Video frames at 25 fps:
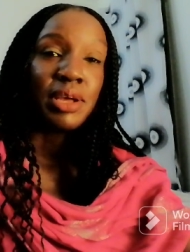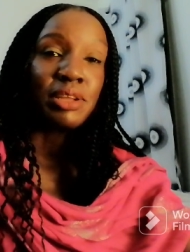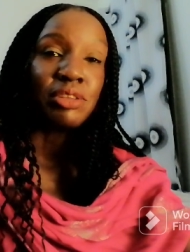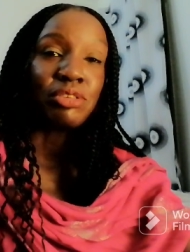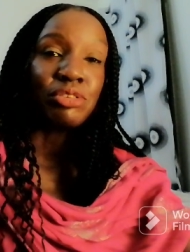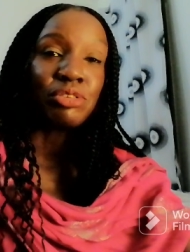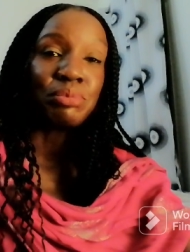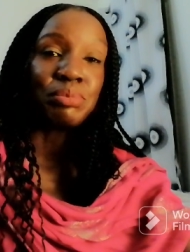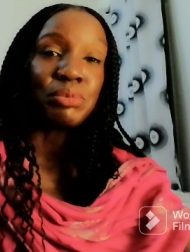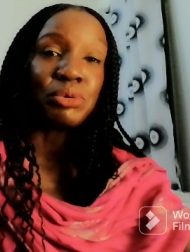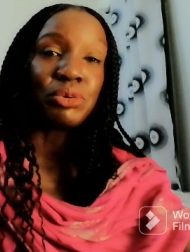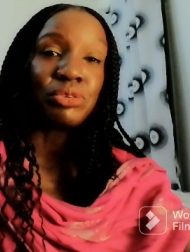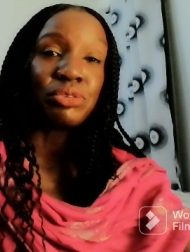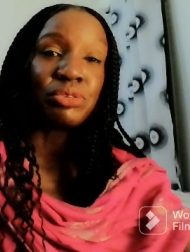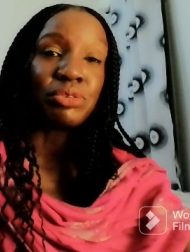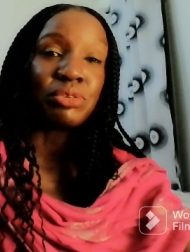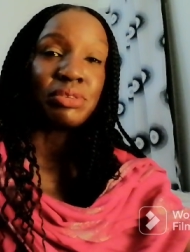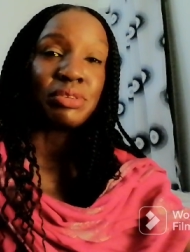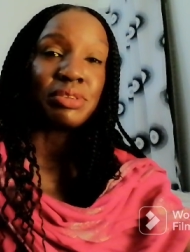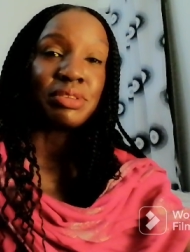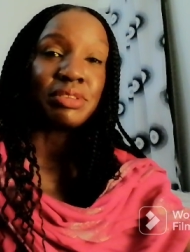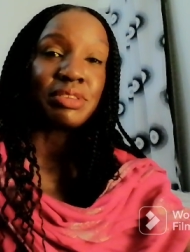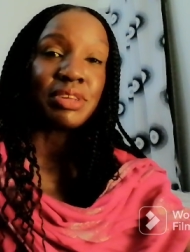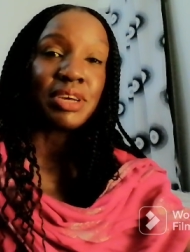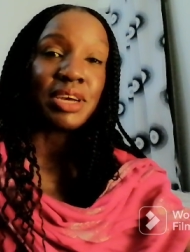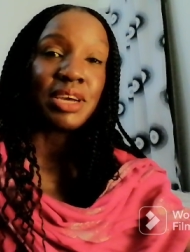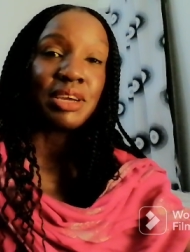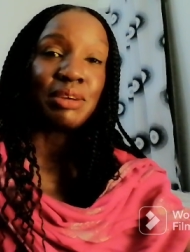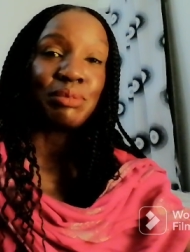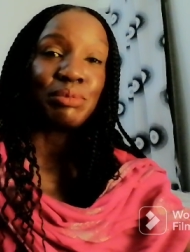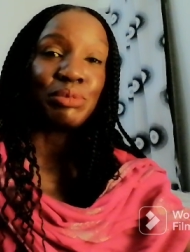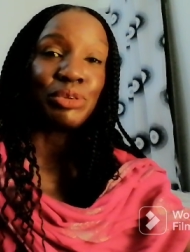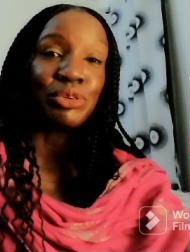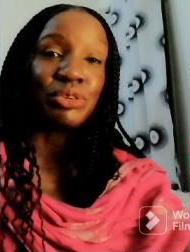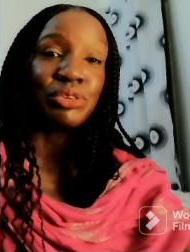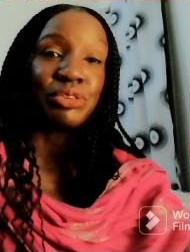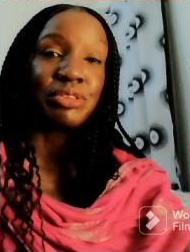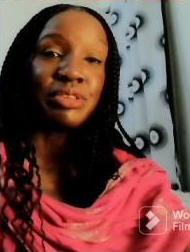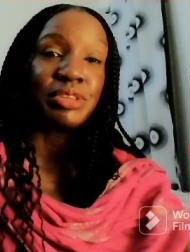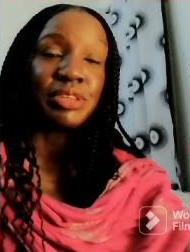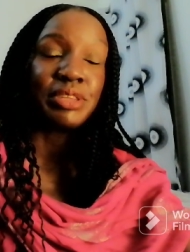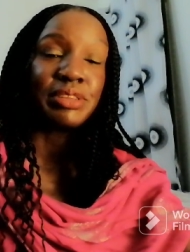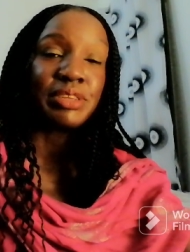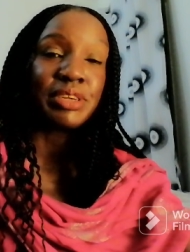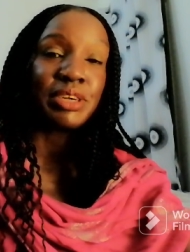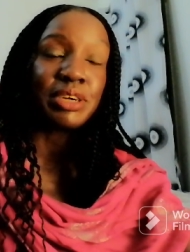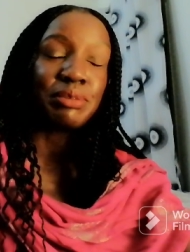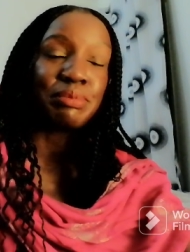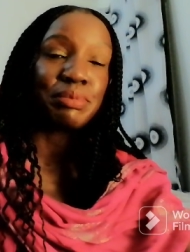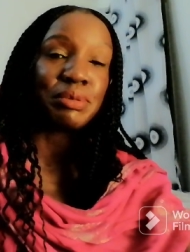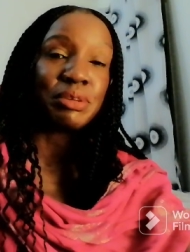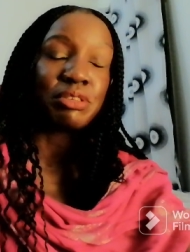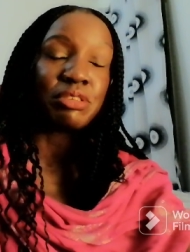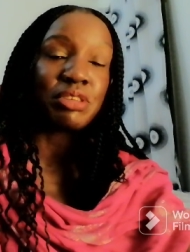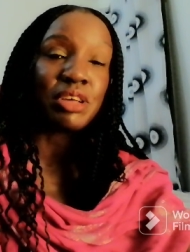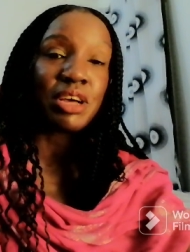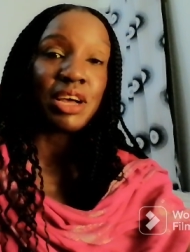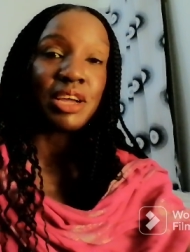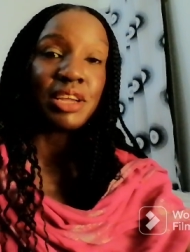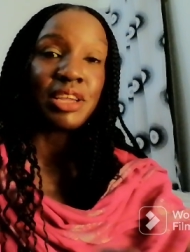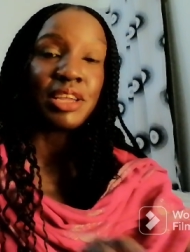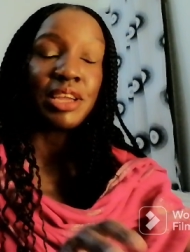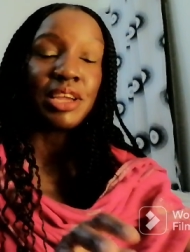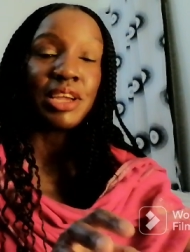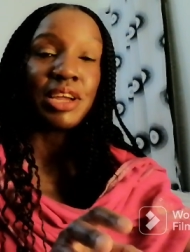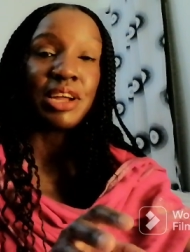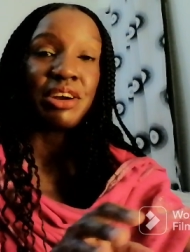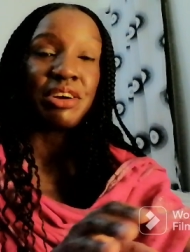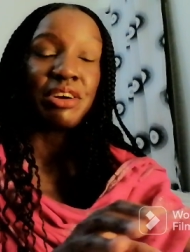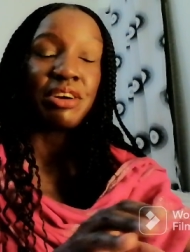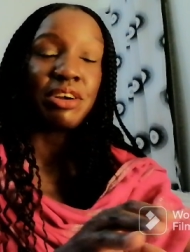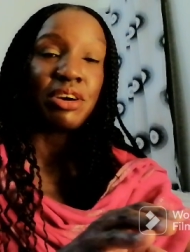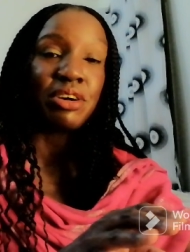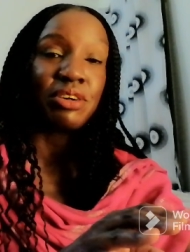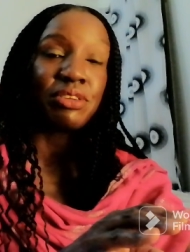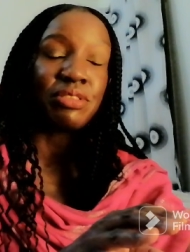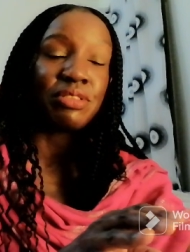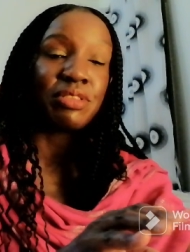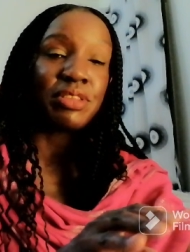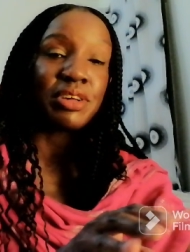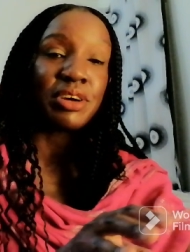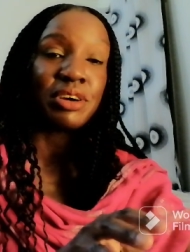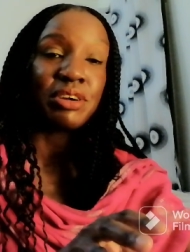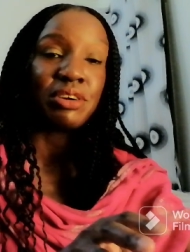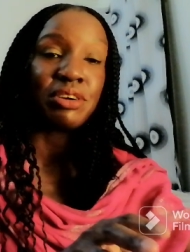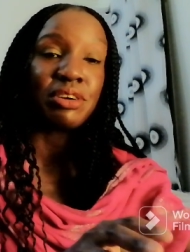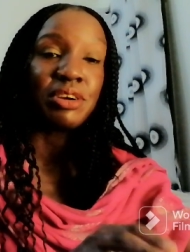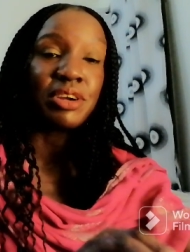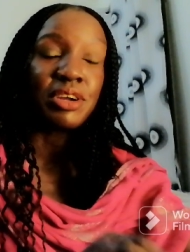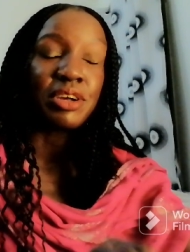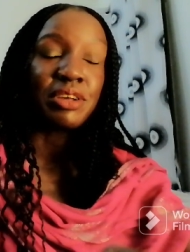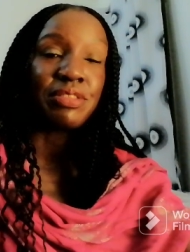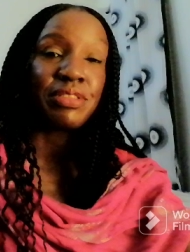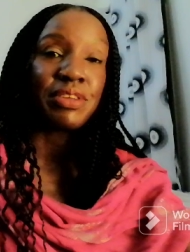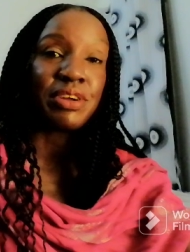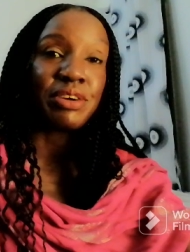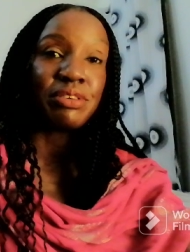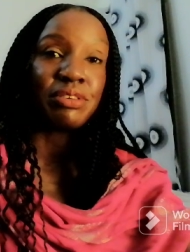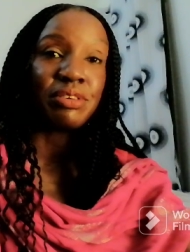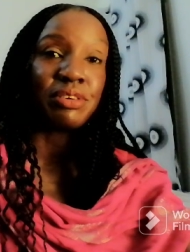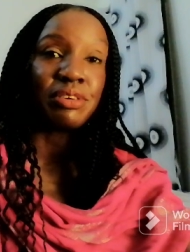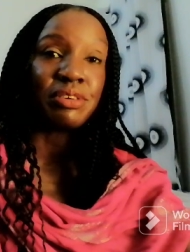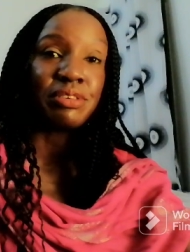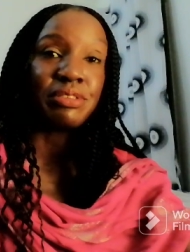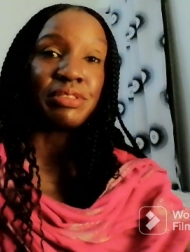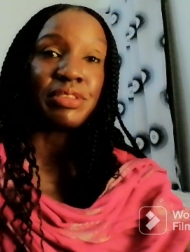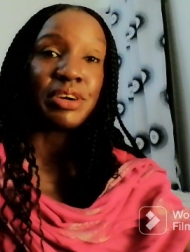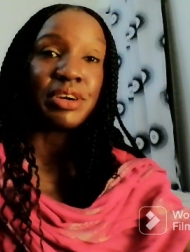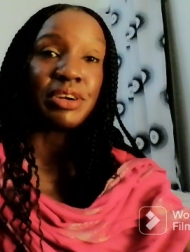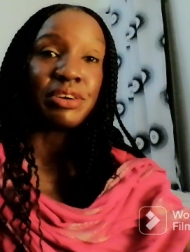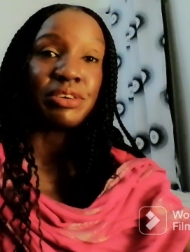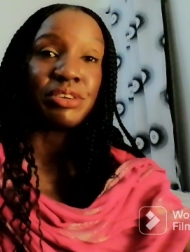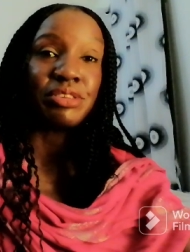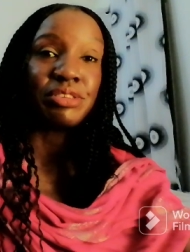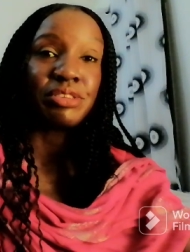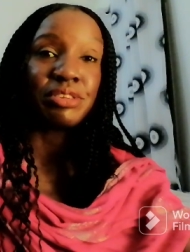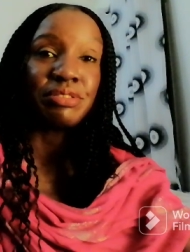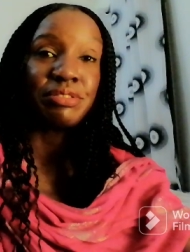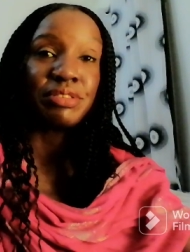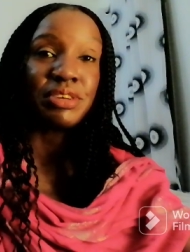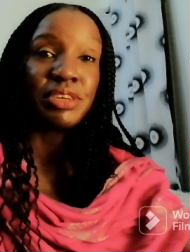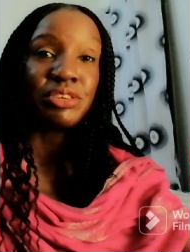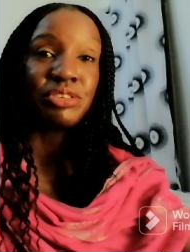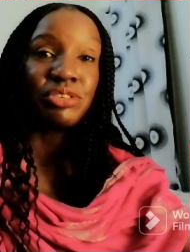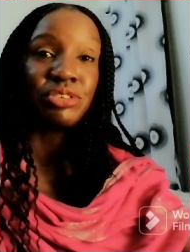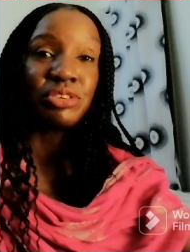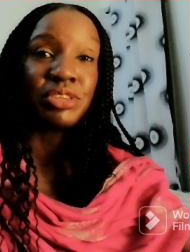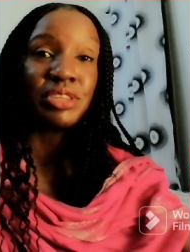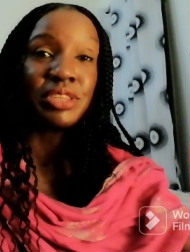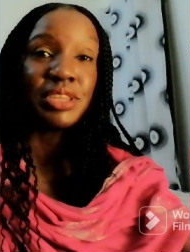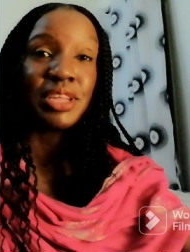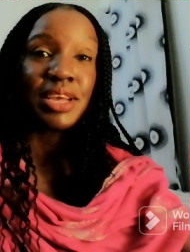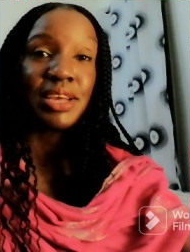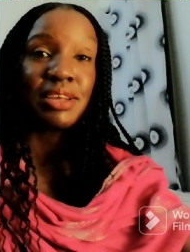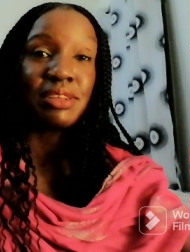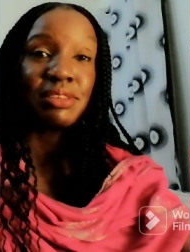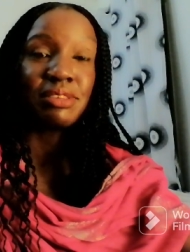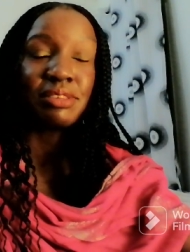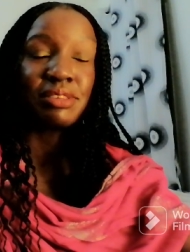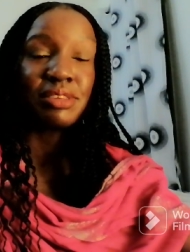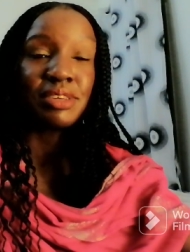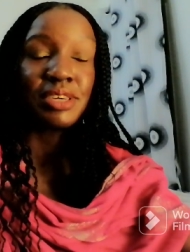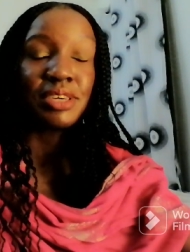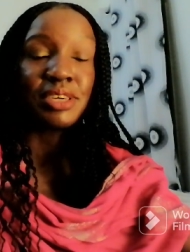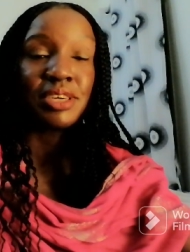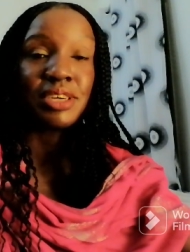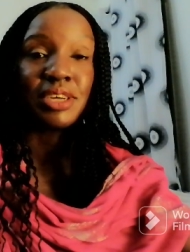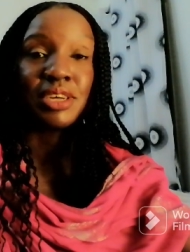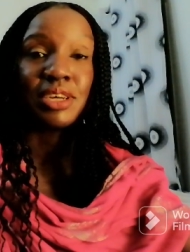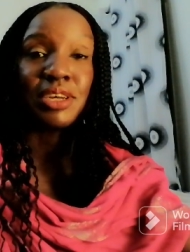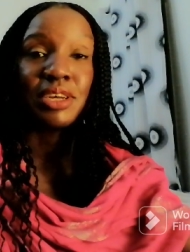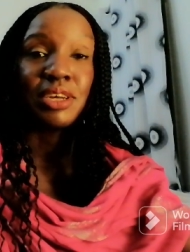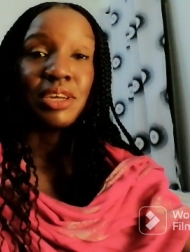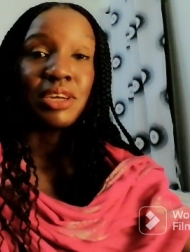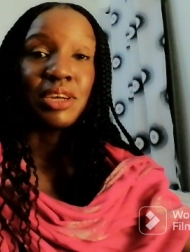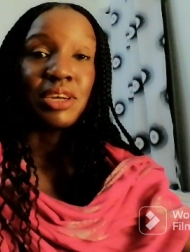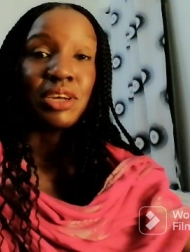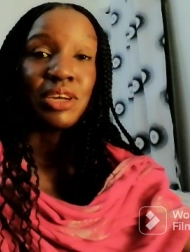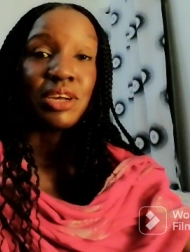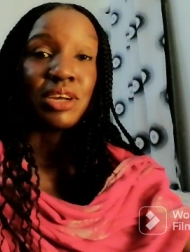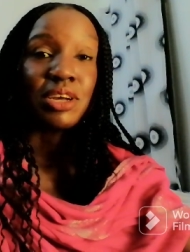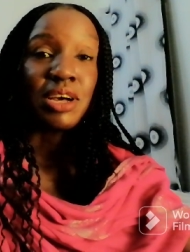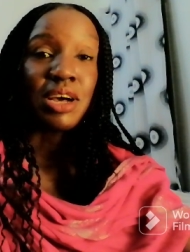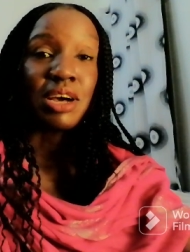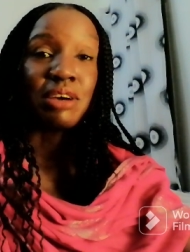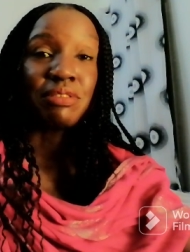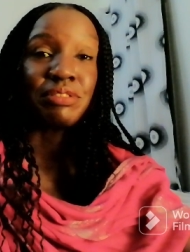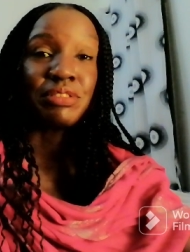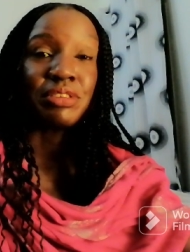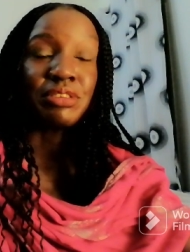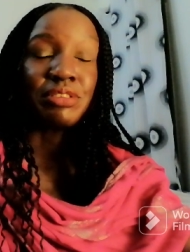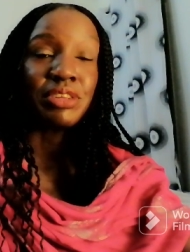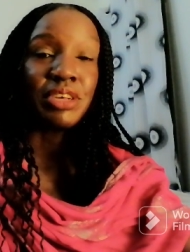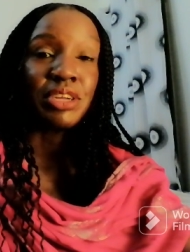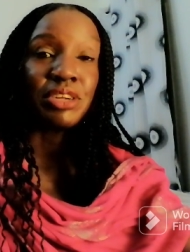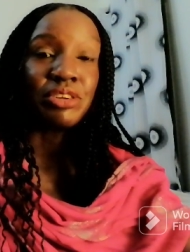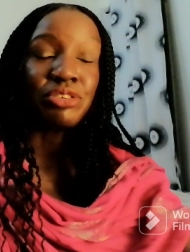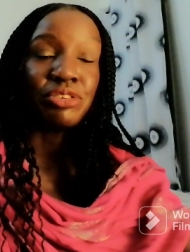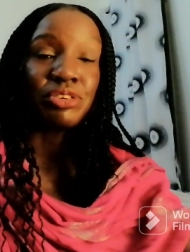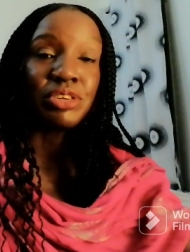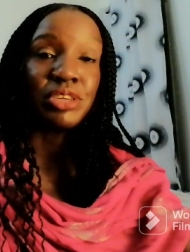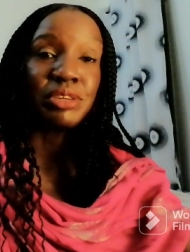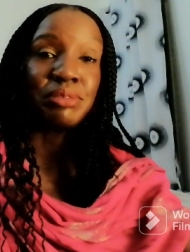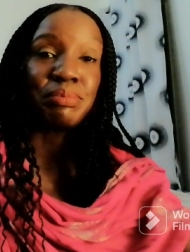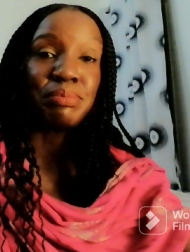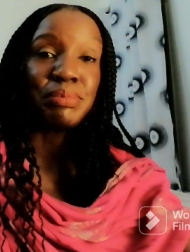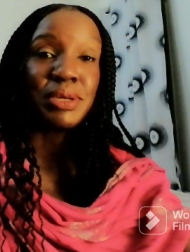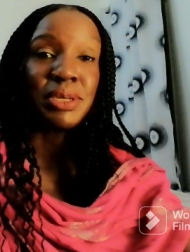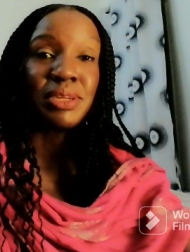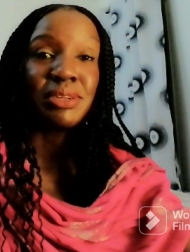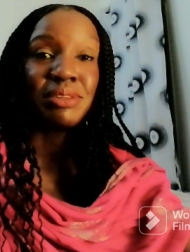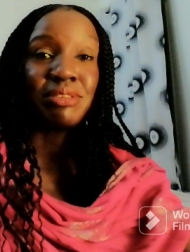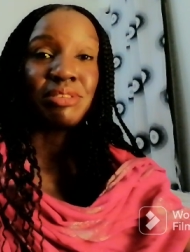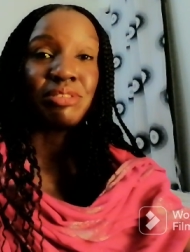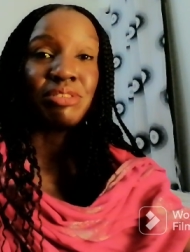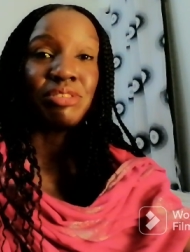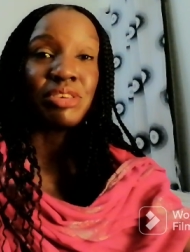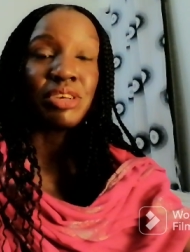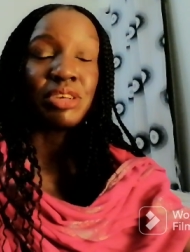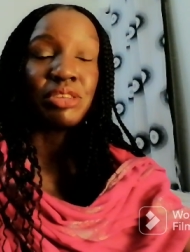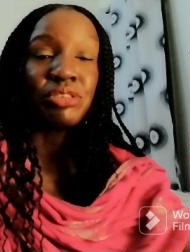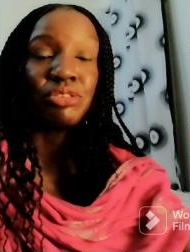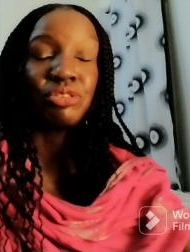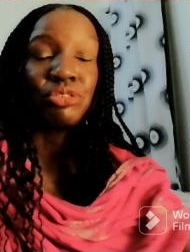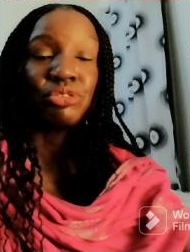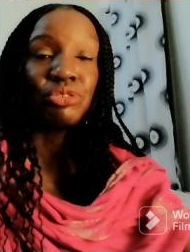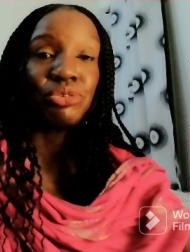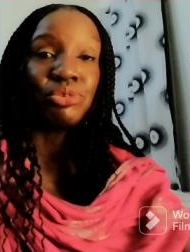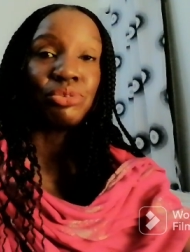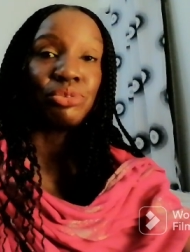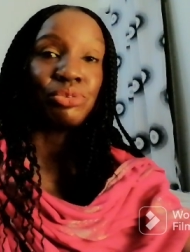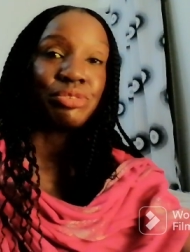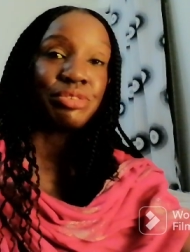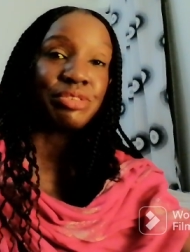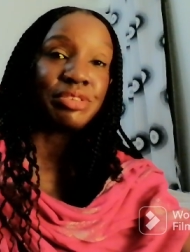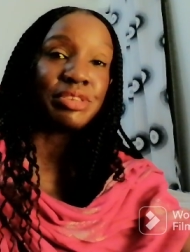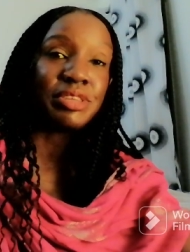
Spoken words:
And so most of the time you'll see therapists hanging around the reservation desk after their treatment just to